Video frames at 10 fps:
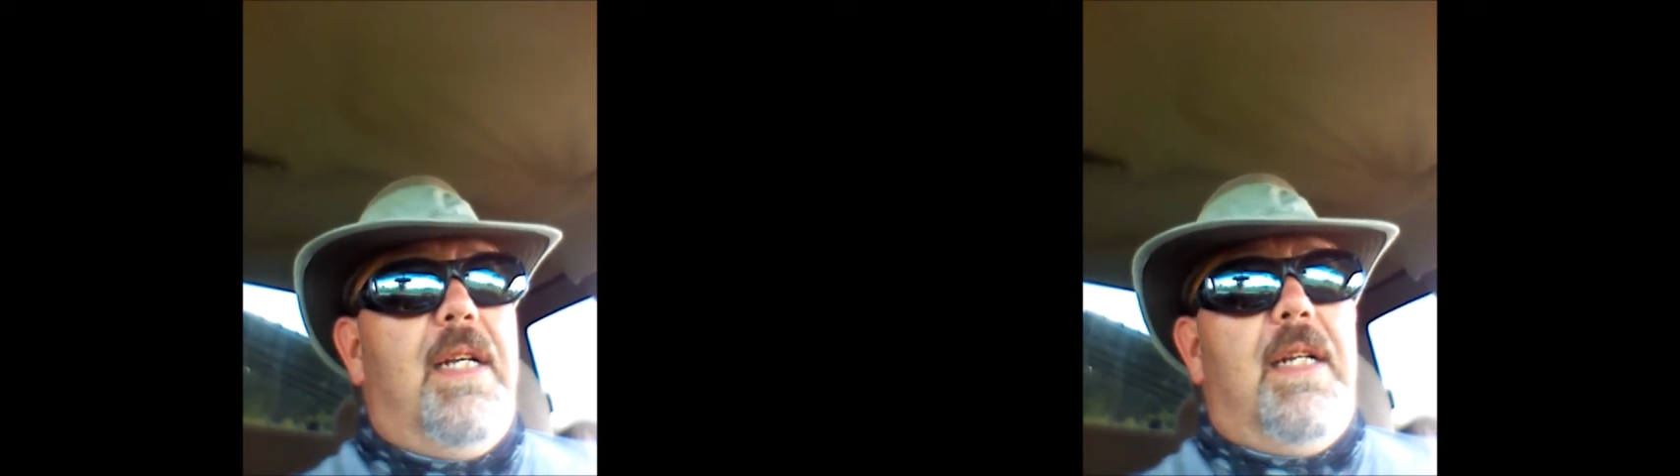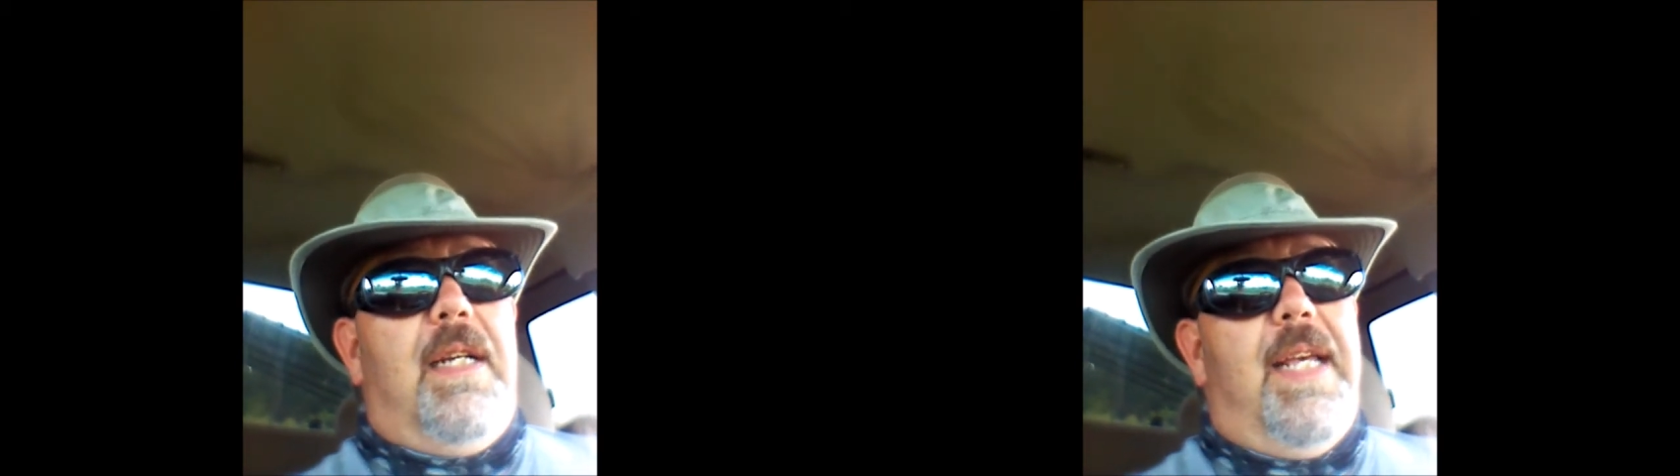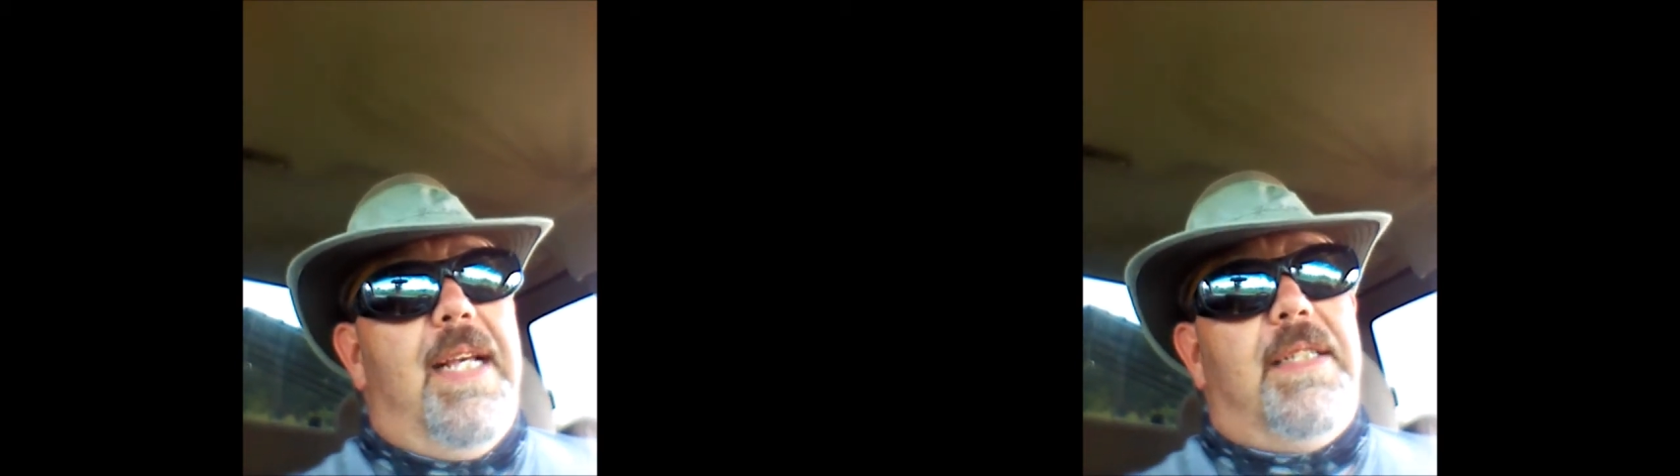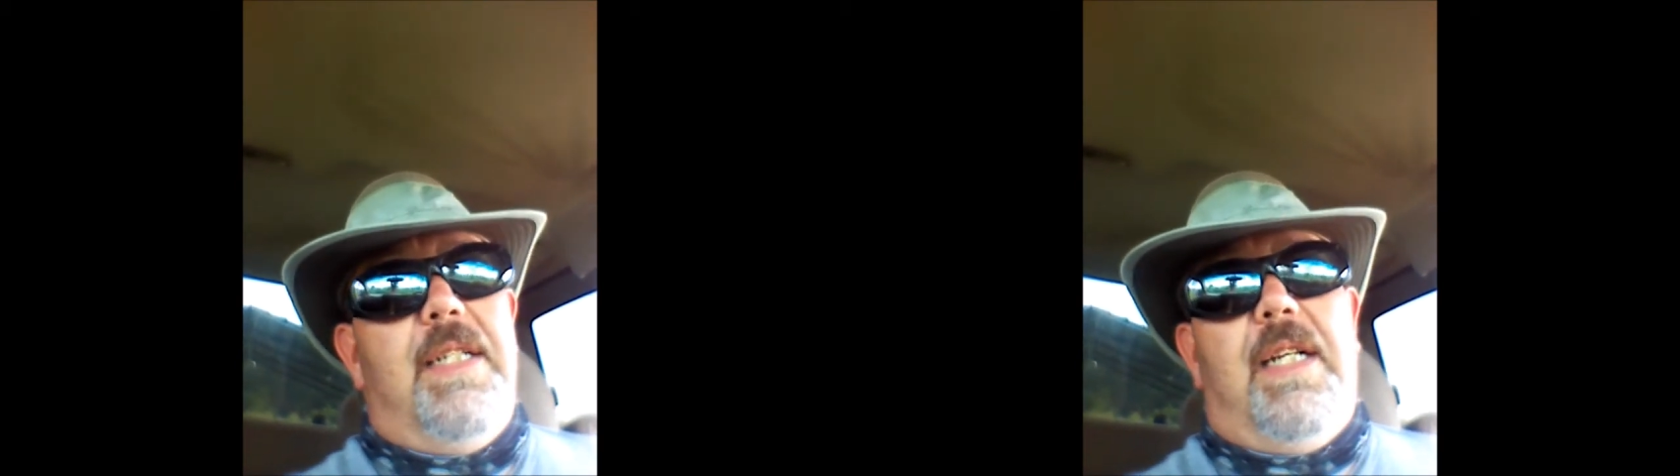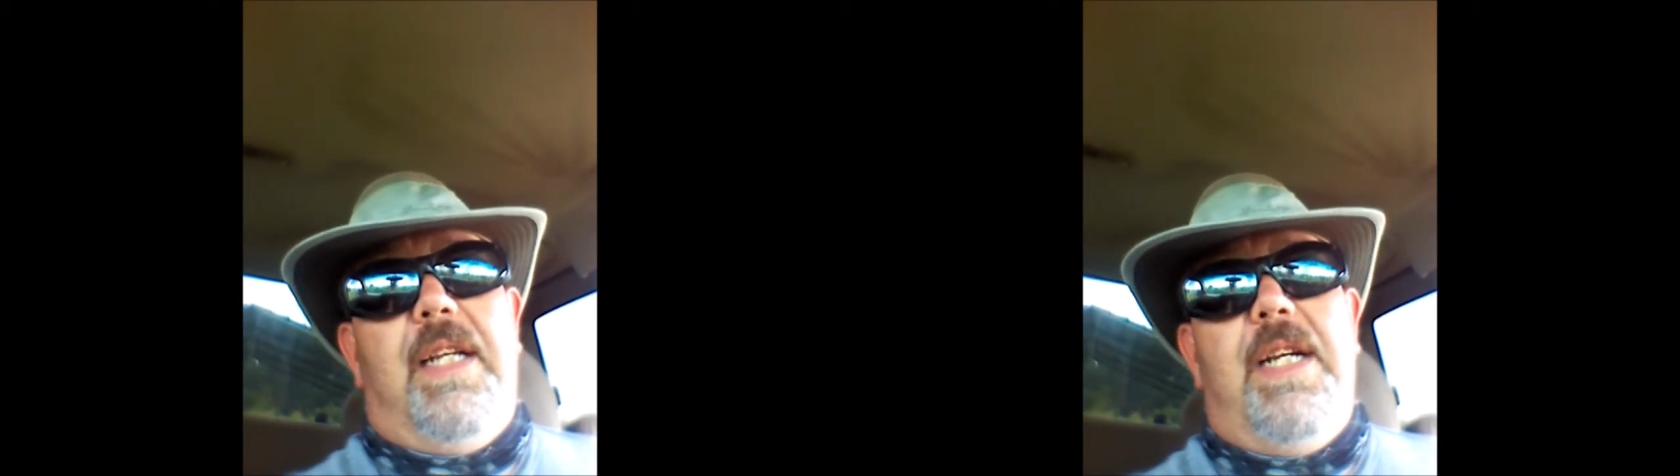Lake
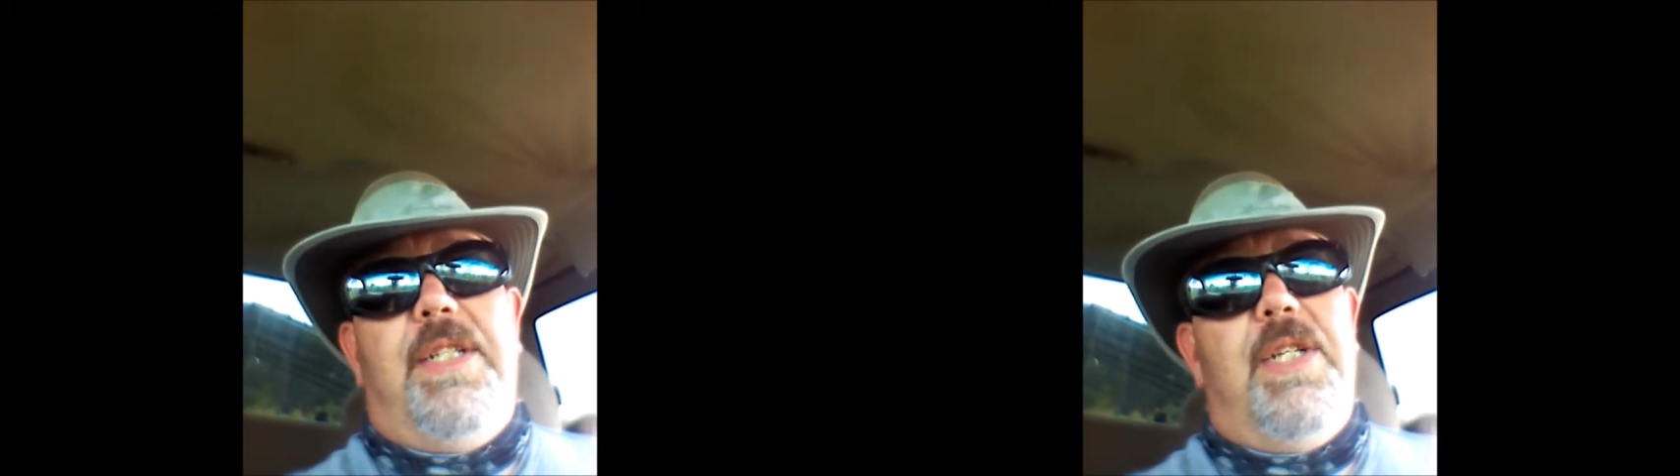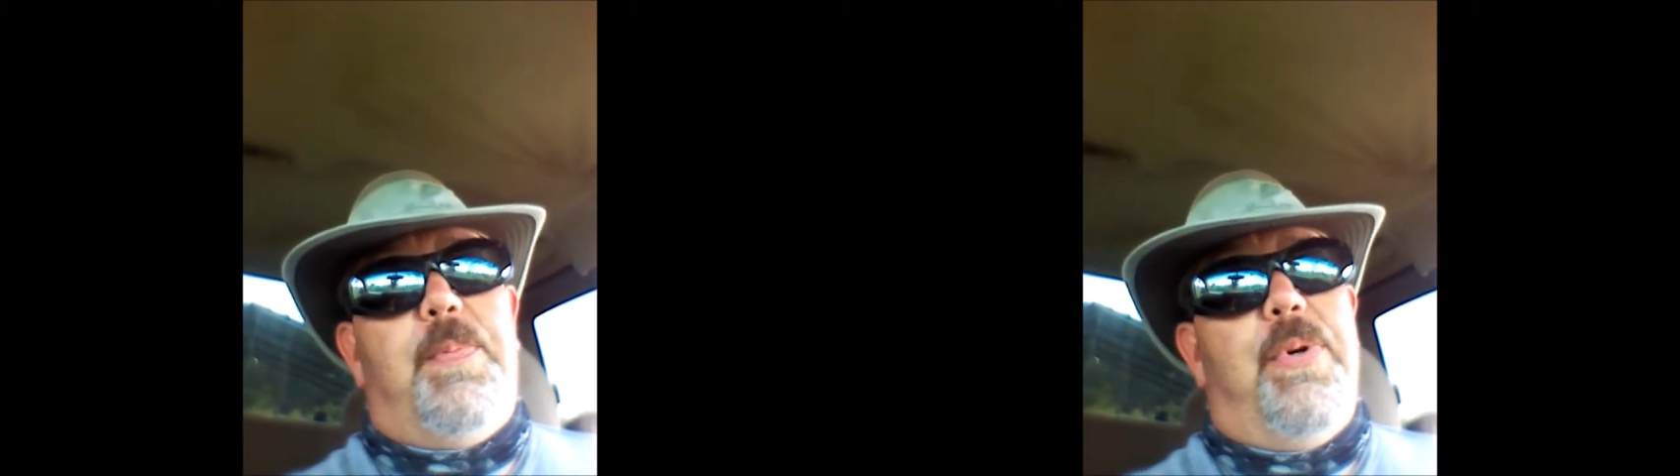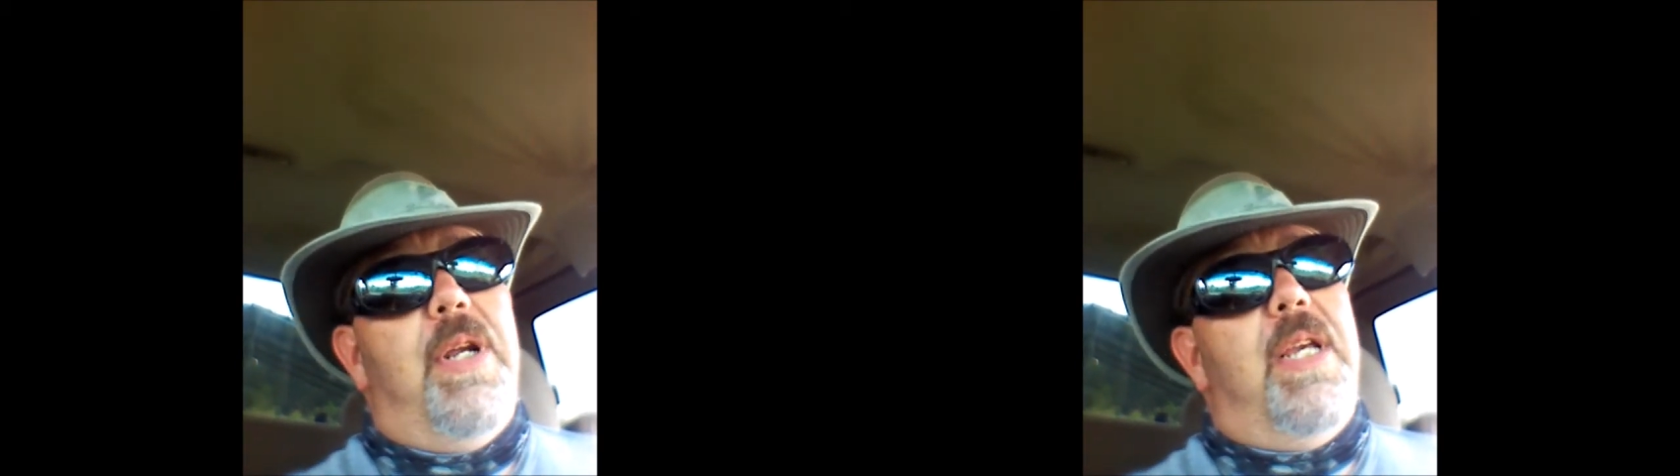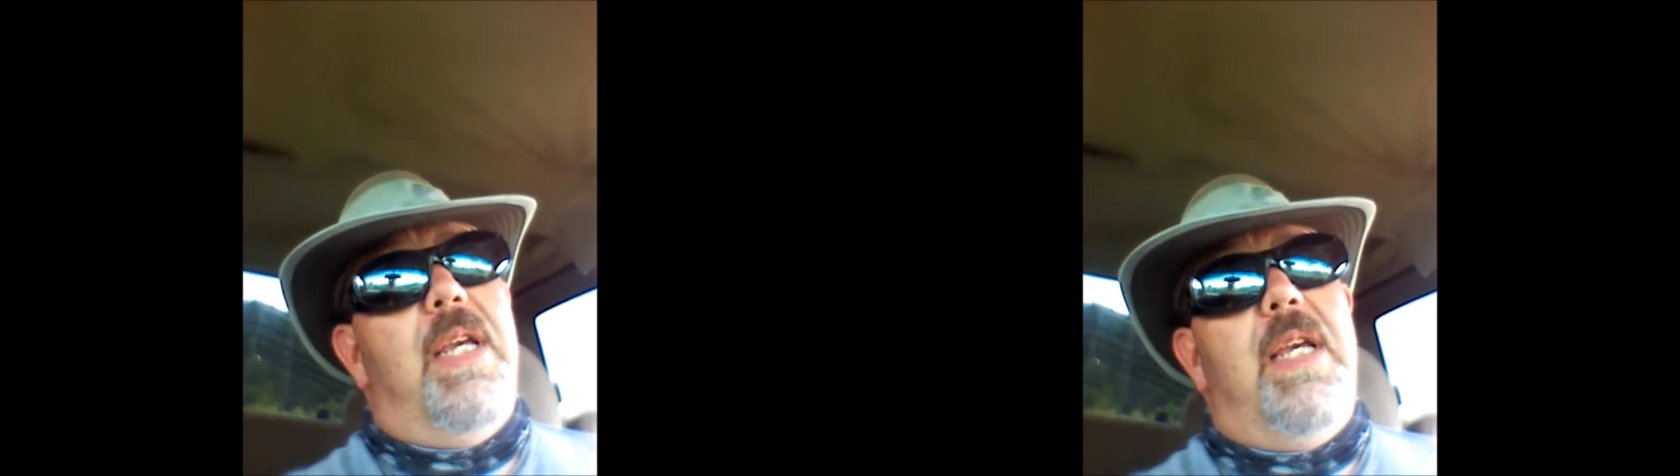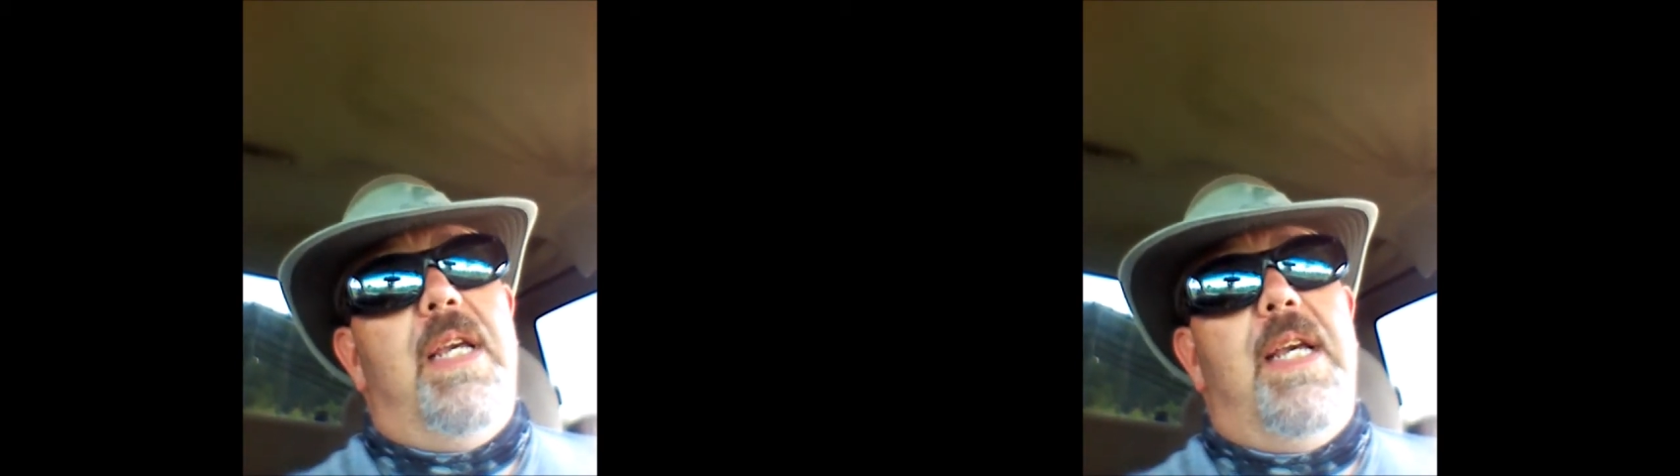Sinclair's as pretty,